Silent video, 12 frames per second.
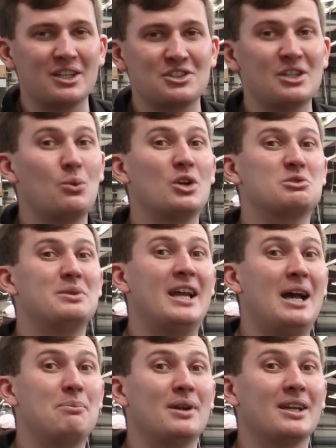to see what's been
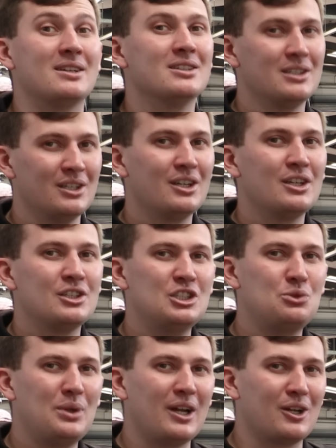happening
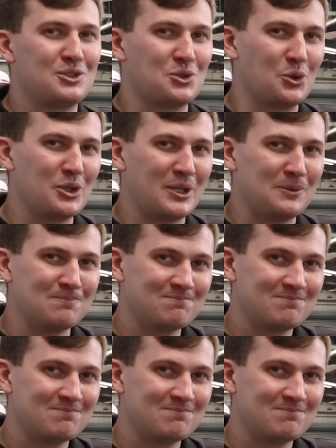since we last saw you.